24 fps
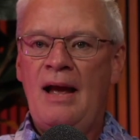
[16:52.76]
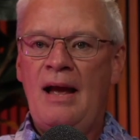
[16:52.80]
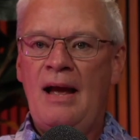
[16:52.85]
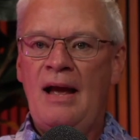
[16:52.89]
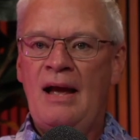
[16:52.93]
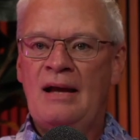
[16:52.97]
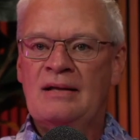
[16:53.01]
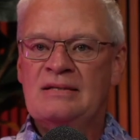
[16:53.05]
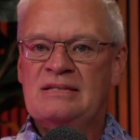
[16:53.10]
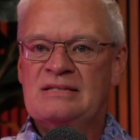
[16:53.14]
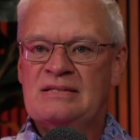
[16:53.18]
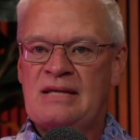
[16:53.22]

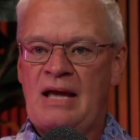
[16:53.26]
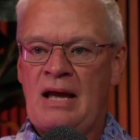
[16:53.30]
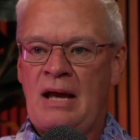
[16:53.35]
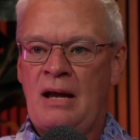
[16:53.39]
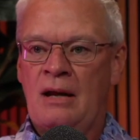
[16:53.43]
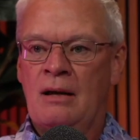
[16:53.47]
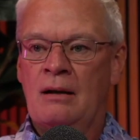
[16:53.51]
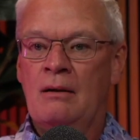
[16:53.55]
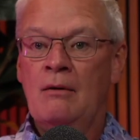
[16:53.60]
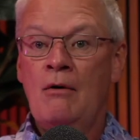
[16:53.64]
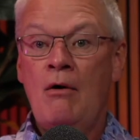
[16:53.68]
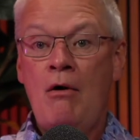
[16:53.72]
and
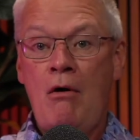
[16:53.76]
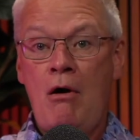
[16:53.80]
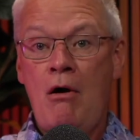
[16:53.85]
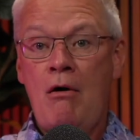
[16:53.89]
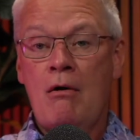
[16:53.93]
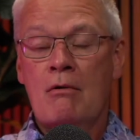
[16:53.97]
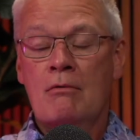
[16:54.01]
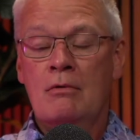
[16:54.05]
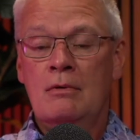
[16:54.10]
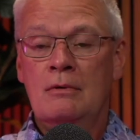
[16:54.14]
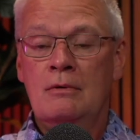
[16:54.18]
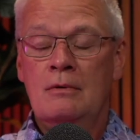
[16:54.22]
saying,
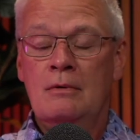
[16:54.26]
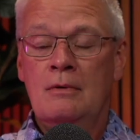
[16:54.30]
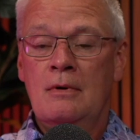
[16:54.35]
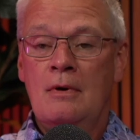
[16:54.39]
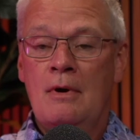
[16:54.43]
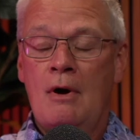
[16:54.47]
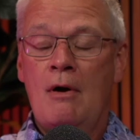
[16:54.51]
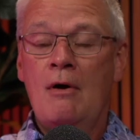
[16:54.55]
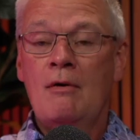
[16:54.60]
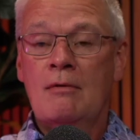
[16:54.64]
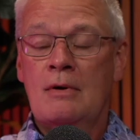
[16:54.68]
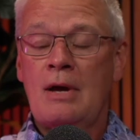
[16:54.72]
oh,
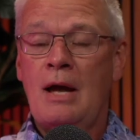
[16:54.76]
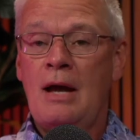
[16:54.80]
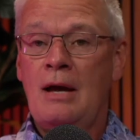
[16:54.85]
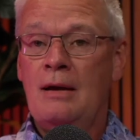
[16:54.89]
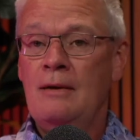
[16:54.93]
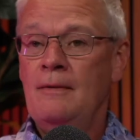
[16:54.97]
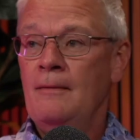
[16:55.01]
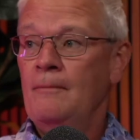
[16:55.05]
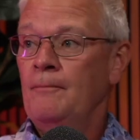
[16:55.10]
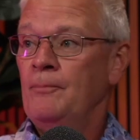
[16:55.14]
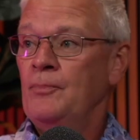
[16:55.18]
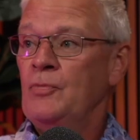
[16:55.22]
okay,
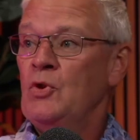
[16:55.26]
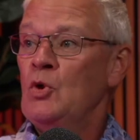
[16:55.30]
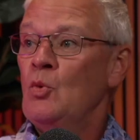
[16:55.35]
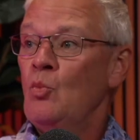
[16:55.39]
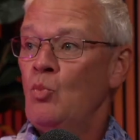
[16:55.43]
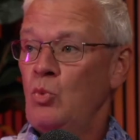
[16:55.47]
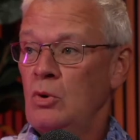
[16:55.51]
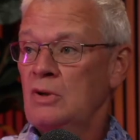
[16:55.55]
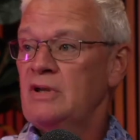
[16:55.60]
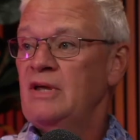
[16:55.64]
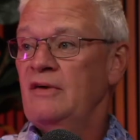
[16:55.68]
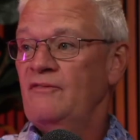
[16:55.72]

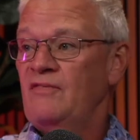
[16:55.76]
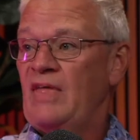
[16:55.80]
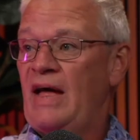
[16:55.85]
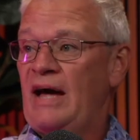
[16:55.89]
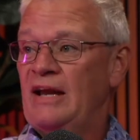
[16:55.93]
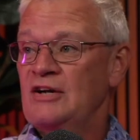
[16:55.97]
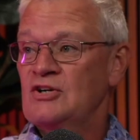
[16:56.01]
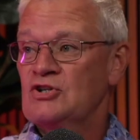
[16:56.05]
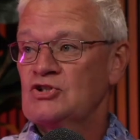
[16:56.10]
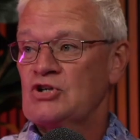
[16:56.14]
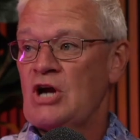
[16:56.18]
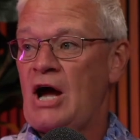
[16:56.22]
we'll give
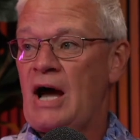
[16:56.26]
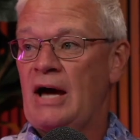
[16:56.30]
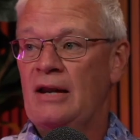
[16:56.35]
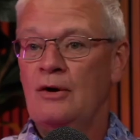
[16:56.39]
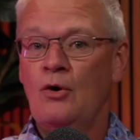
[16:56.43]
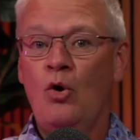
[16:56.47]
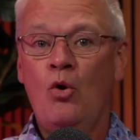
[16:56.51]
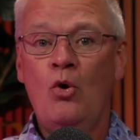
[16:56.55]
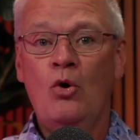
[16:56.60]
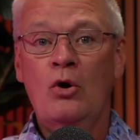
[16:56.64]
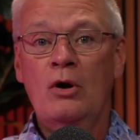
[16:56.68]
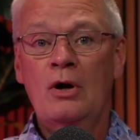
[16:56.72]
that a shot.
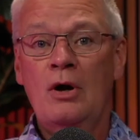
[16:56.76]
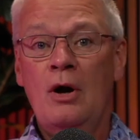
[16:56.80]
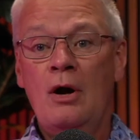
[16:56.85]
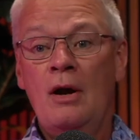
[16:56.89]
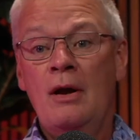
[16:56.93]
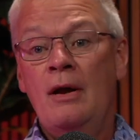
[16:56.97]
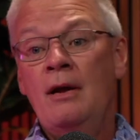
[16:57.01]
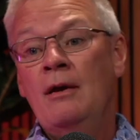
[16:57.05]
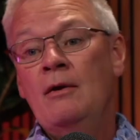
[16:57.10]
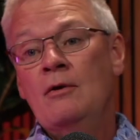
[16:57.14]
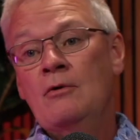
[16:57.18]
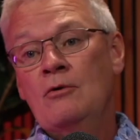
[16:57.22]
Or
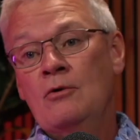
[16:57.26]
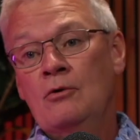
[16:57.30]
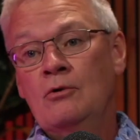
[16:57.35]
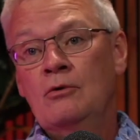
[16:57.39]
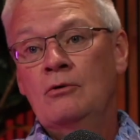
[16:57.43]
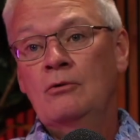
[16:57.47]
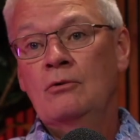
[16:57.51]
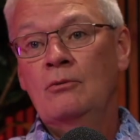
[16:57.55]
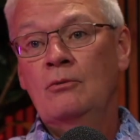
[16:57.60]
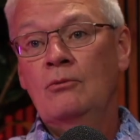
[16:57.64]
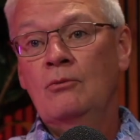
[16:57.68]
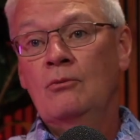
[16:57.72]

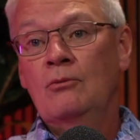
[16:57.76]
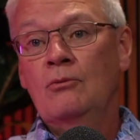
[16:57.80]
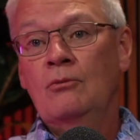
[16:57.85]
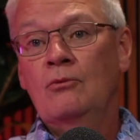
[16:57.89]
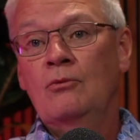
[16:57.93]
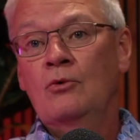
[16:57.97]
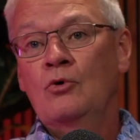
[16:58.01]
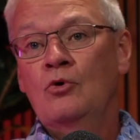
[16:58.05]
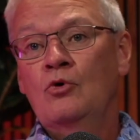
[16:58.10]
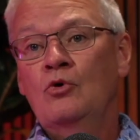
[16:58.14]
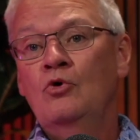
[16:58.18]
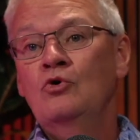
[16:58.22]

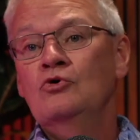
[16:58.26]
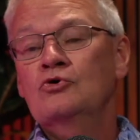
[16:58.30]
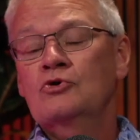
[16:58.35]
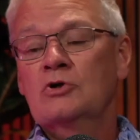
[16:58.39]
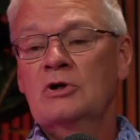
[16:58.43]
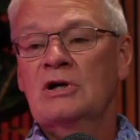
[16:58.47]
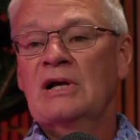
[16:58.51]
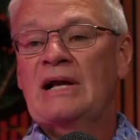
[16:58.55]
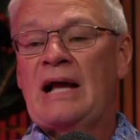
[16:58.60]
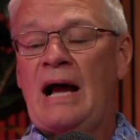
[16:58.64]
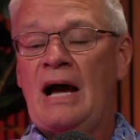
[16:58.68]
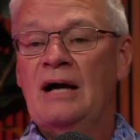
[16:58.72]
who's
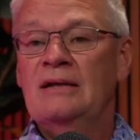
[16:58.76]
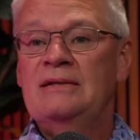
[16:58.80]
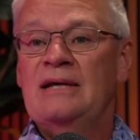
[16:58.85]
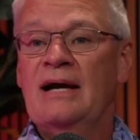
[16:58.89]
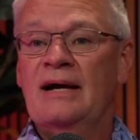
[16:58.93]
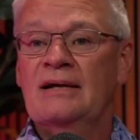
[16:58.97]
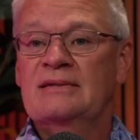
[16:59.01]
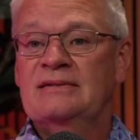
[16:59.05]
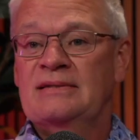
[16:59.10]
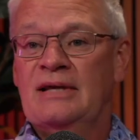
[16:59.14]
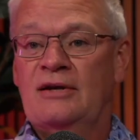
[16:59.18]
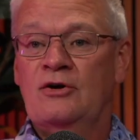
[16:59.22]
going to
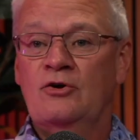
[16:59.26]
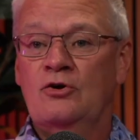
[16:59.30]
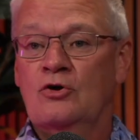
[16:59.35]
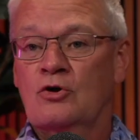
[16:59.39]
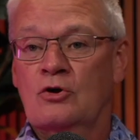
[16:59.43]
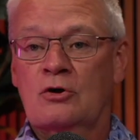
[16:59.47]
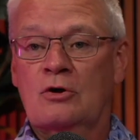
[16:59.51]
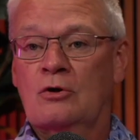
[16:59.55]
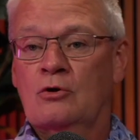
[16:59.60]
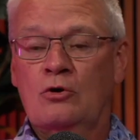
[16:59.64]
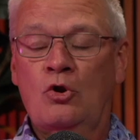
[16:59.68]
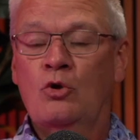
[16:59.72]
contact Senator
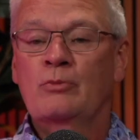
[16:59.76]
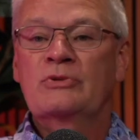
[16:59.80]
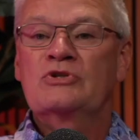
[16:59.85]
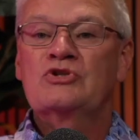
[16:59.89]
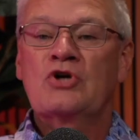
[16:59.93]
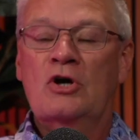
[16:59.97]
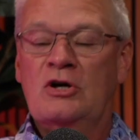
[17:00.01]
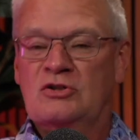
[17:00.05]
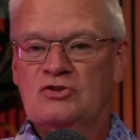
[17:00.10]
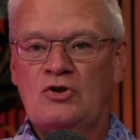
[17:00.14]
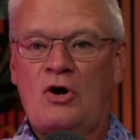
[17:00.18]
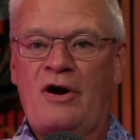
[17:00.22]

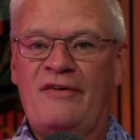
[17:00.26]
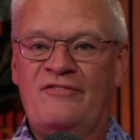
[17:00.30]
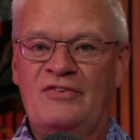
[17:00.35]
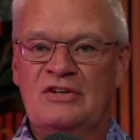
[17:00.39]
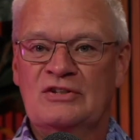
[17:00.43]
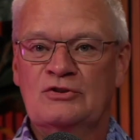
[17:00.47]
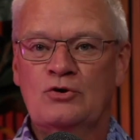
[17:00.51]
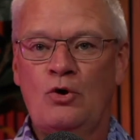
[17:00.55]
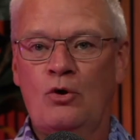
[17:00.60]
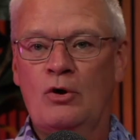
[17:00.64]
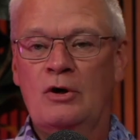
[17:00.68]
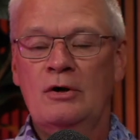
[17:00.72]
Klobuchar's
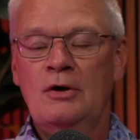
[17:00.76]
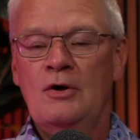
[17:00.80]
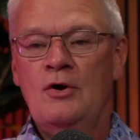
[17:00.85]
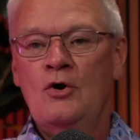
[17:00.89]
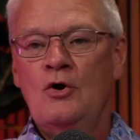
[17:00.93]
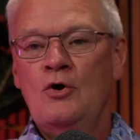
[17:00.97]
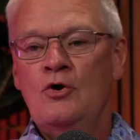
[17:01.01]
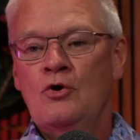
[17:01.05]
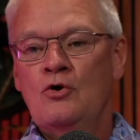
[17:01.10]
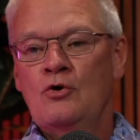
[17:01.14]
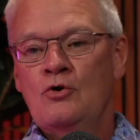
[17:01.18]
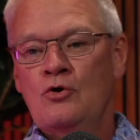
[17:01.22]
office? Or
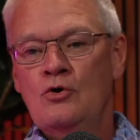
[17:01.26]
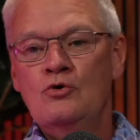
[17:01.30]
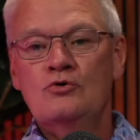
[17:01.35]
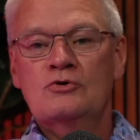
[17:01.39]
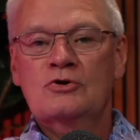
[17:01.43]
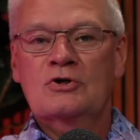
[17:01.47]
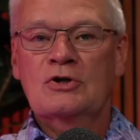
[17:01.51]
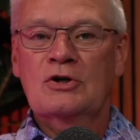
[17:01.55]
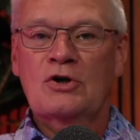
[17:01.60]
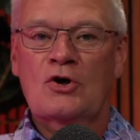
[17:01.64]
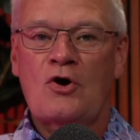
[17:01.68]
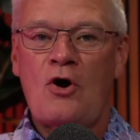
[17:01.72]
who's
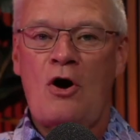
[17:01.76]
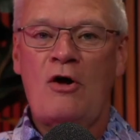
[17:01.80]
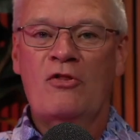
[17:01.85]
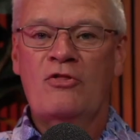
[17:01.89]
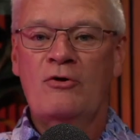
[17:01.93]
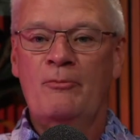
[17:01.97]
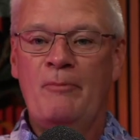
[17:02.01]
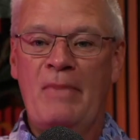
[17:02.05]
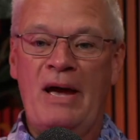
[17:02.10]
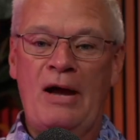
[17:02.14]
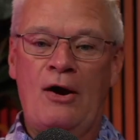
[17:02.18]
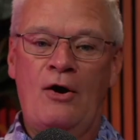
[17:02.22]
going to call the
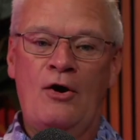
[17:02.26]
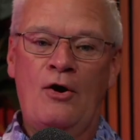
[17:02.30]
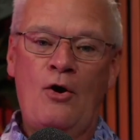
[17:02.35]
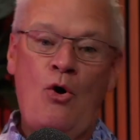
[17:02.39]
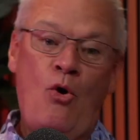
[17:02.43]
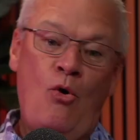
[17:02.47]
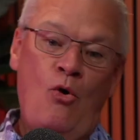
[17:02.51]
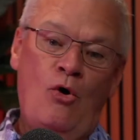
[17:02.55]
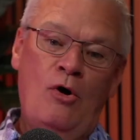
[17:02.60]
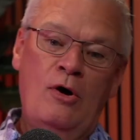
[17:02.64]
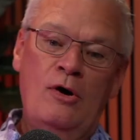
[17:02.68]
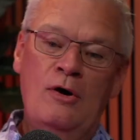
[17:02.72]
mayor?
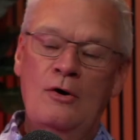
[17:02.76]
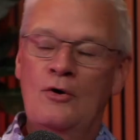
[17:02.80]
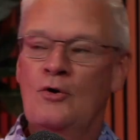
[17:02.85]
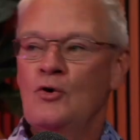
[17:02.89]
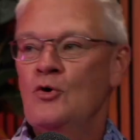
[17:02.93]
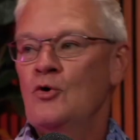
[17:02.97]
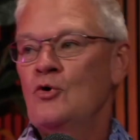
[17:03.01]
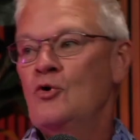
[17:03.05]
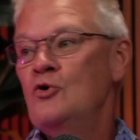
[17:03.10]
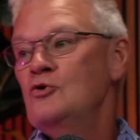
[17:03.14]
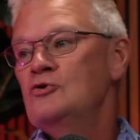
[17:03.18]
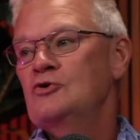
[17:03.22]
Or
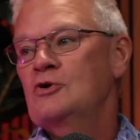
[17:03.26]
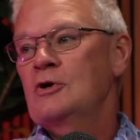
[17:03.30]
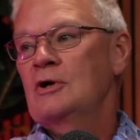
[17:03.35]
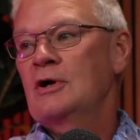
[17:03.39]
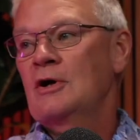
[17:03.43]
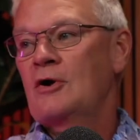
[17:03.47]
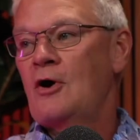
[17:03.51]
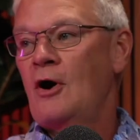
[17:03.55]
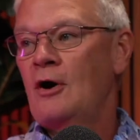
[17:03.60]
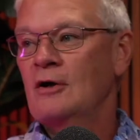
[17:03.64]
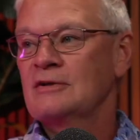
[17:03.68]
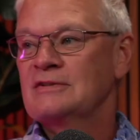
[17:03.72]
who's going to
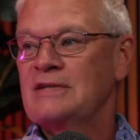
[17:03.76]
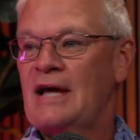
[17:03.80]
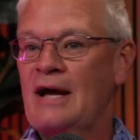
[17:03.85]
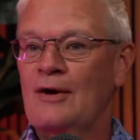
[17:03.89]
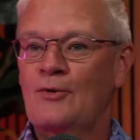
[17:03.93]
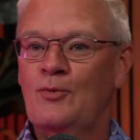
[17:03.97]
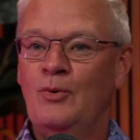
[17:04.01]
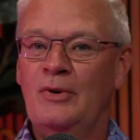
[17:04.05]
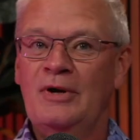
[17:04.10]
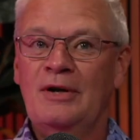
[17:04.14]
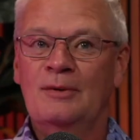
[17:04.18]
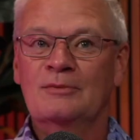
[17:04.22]
call
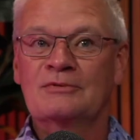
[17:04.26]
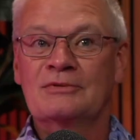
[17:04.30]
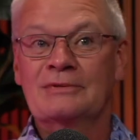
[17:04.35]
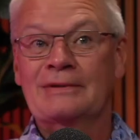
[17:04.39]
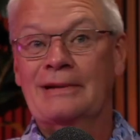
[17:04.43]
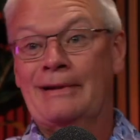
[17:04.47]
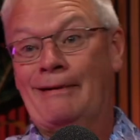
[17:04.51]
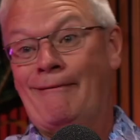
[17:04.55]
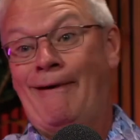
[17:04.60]
Zach Williams? It's like,